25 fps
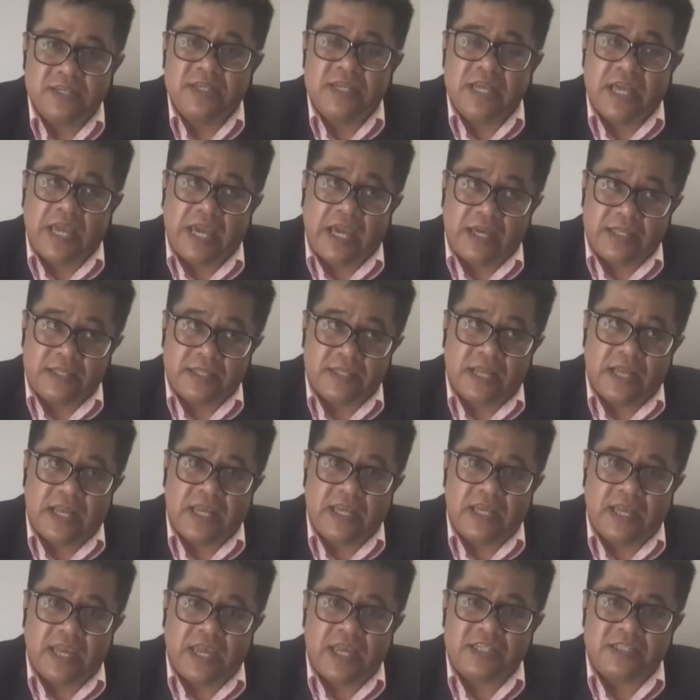And I
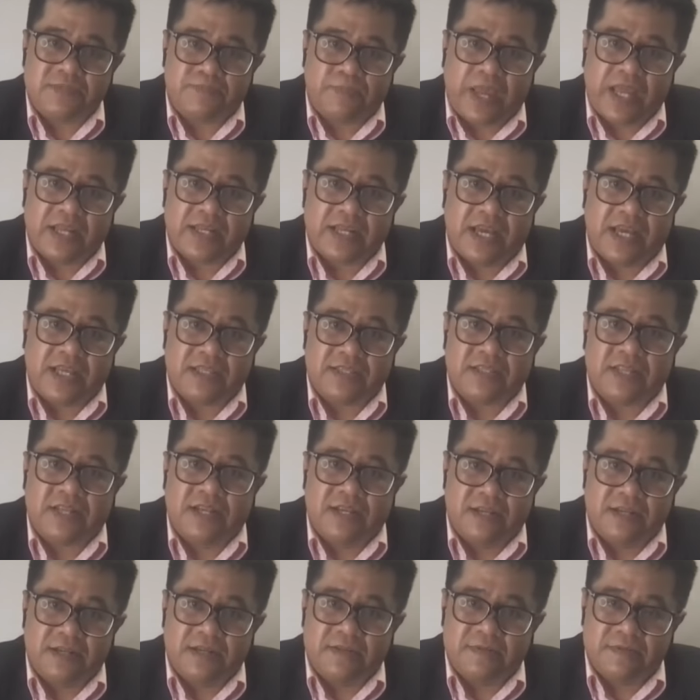expect that
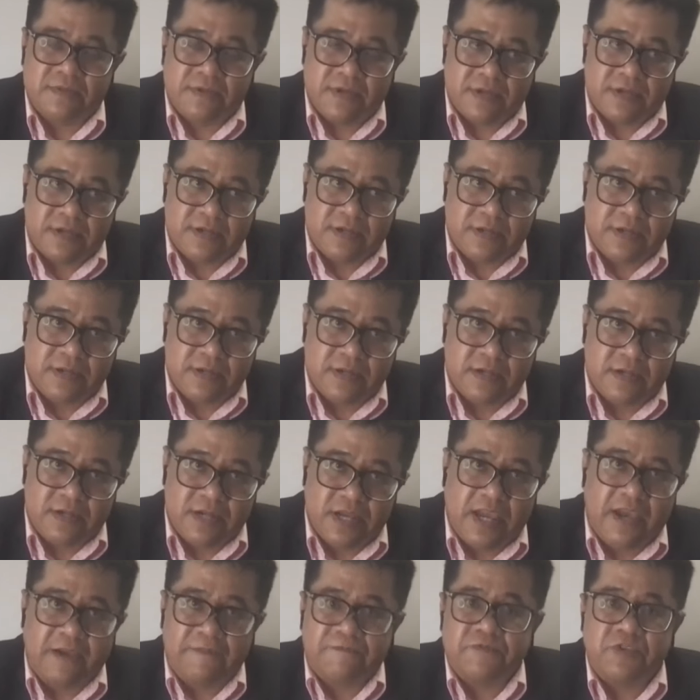
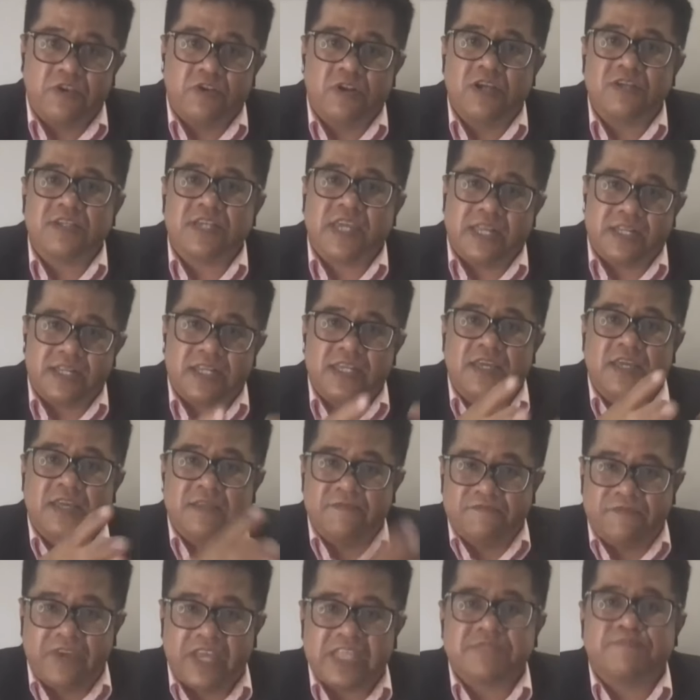if you look at the
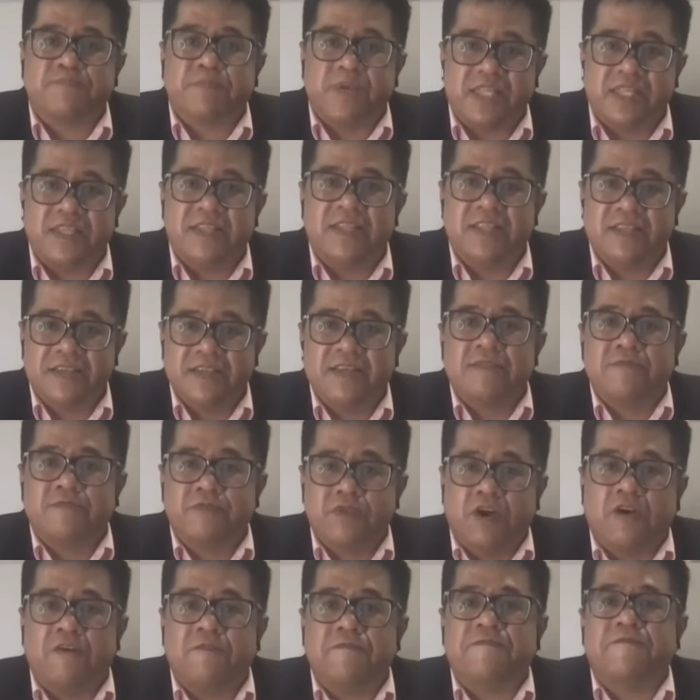investment
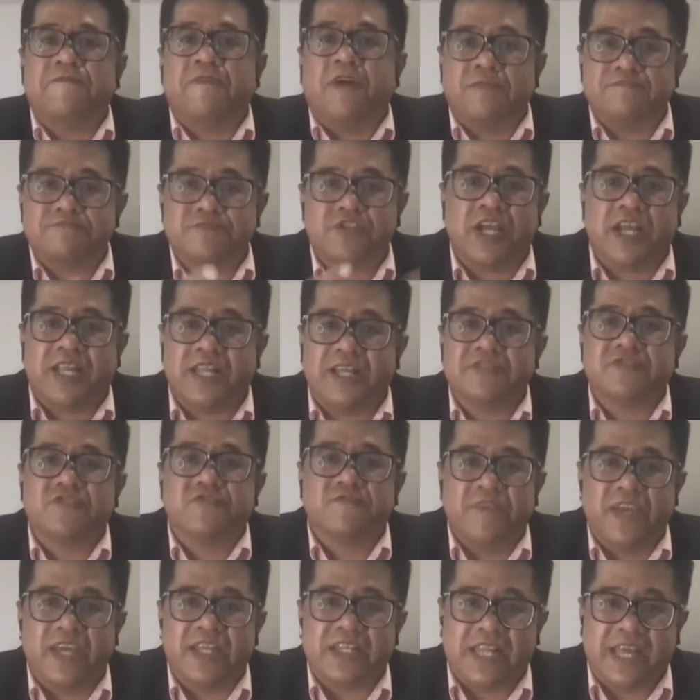growth from China to
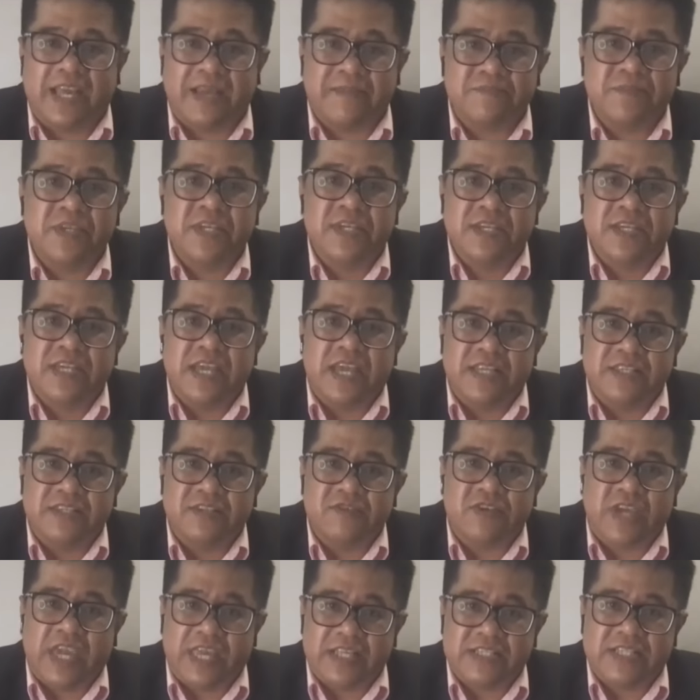Vietnam, and you
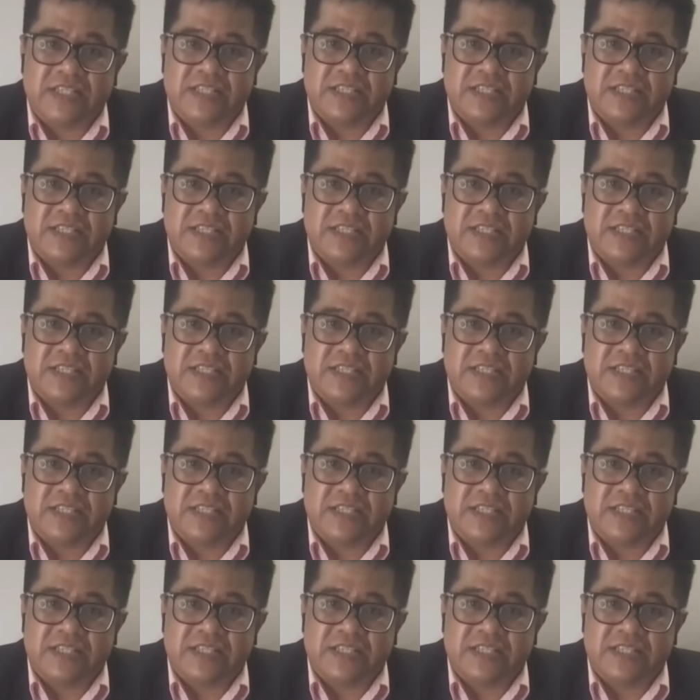can